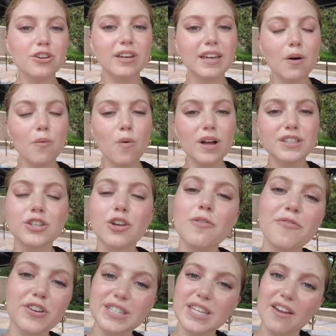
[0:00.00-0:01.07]
can get one scoop
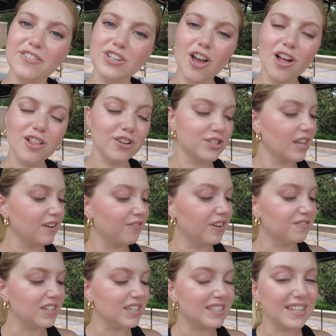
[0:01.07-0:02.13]
for
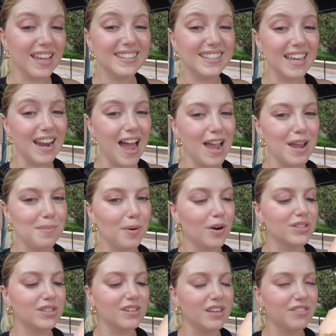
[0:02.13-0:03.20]
$7.50, and I
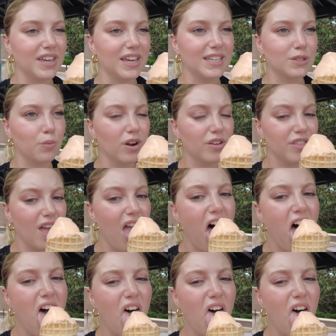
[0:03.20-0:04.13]
personally think it's worth it.